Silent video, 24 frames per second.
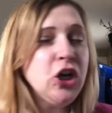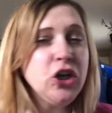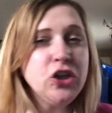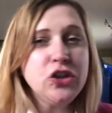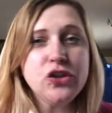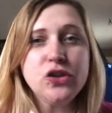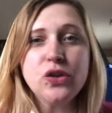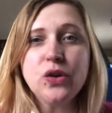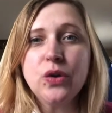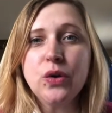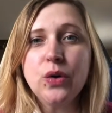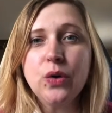
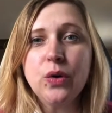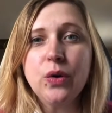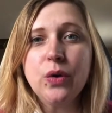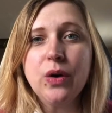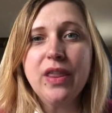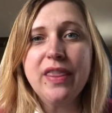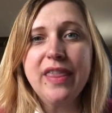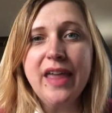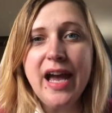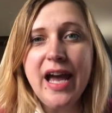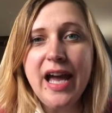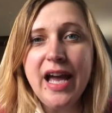So
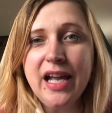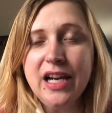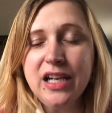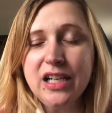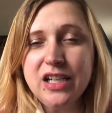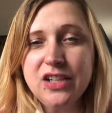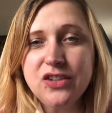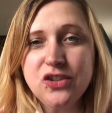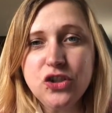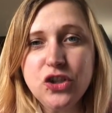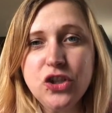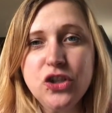that
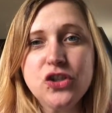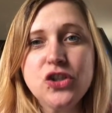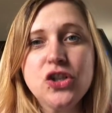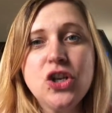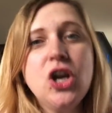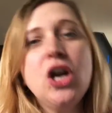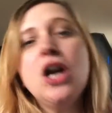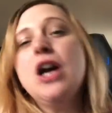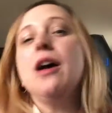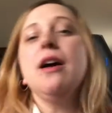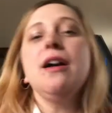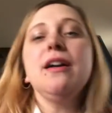is just
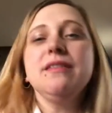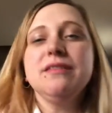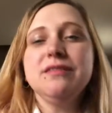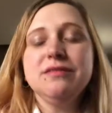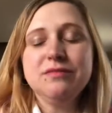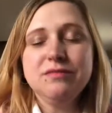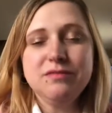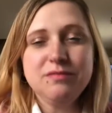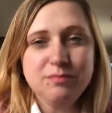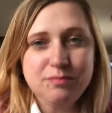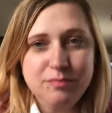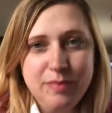
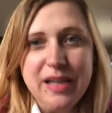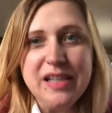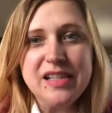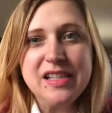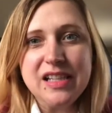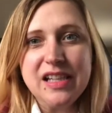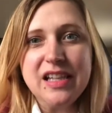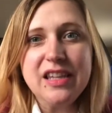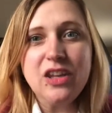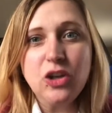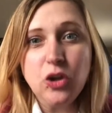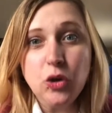
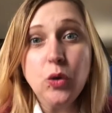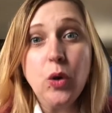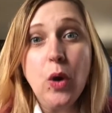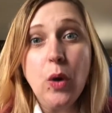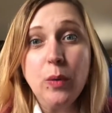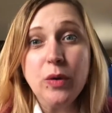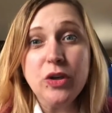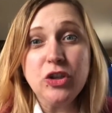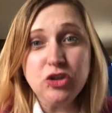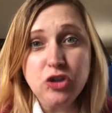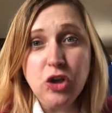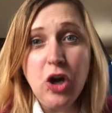basically that you know
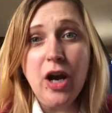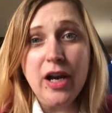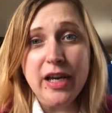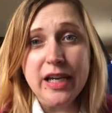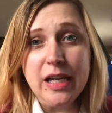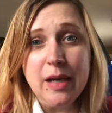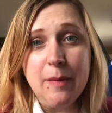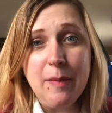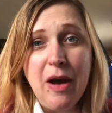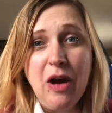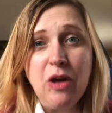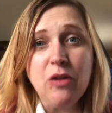what you're
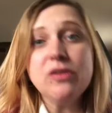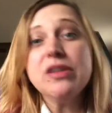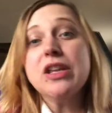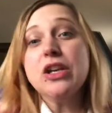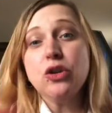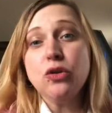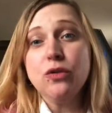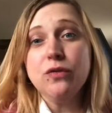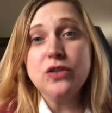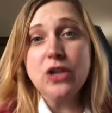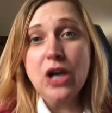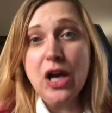talking about, that
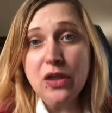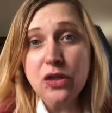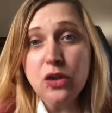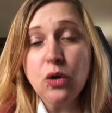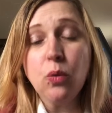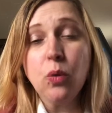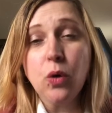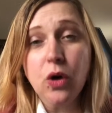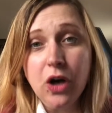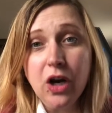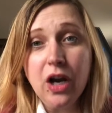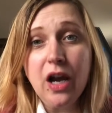you've done the
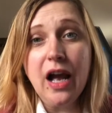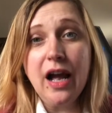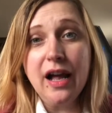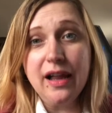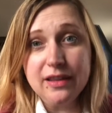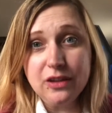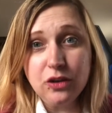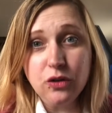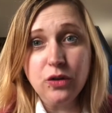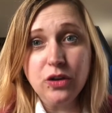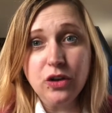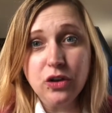work
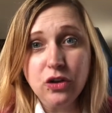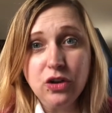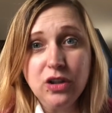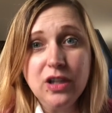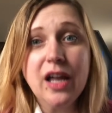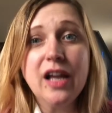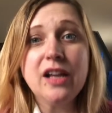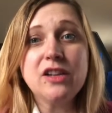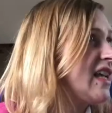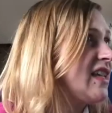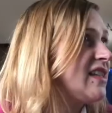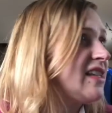on the critical
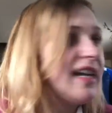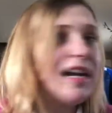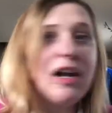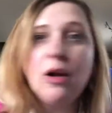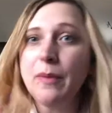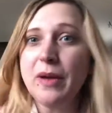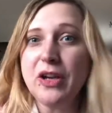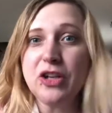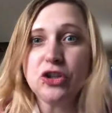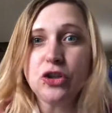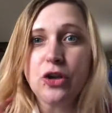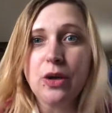lens. I'll
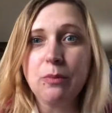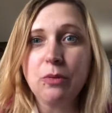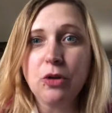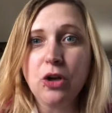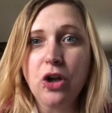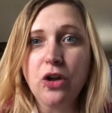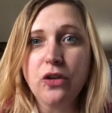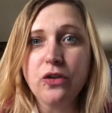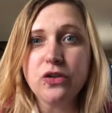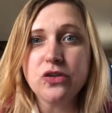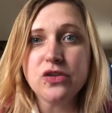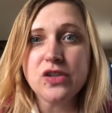make sure I put
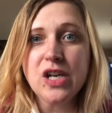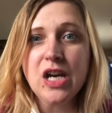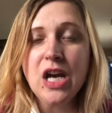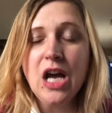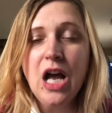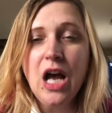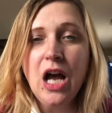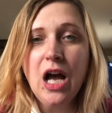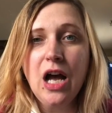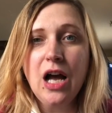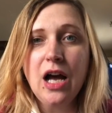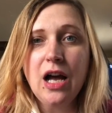all those
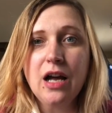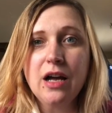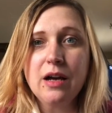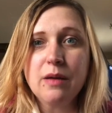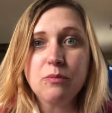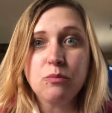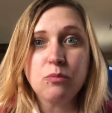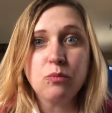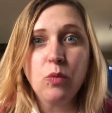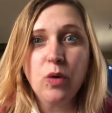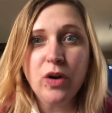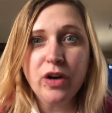
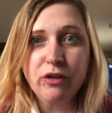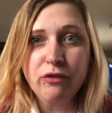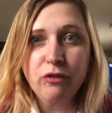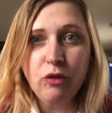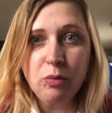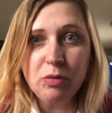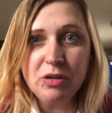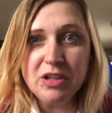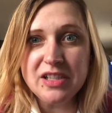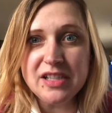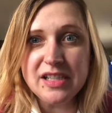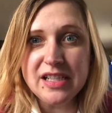wonderful
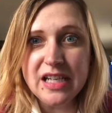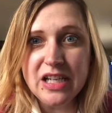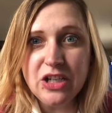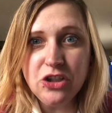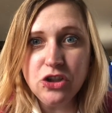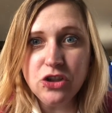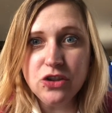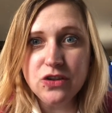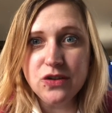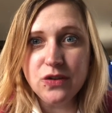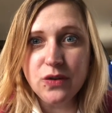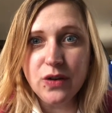
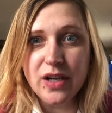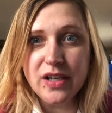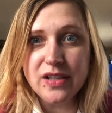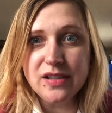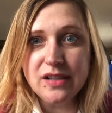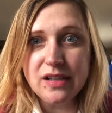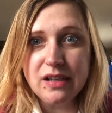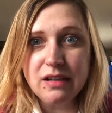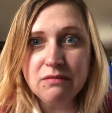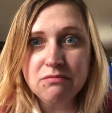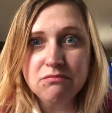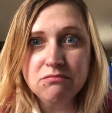presentations you guys
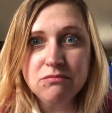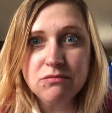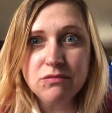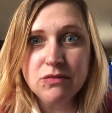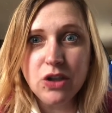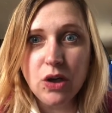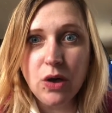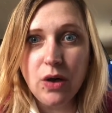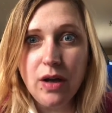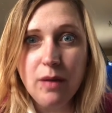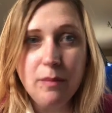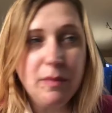did.
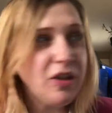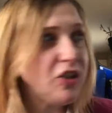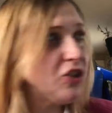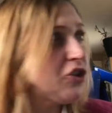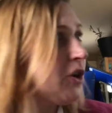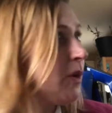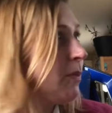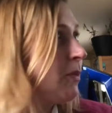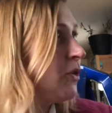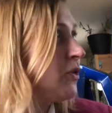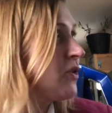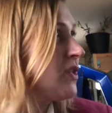So I'll make
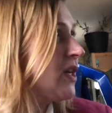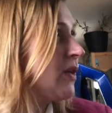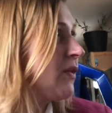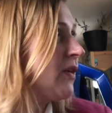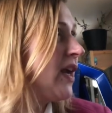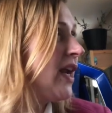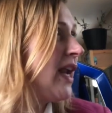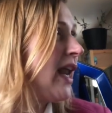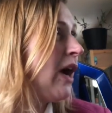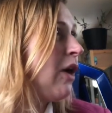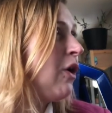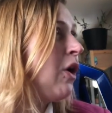sure I post that
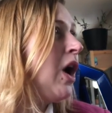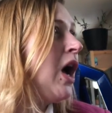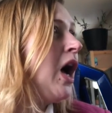right now.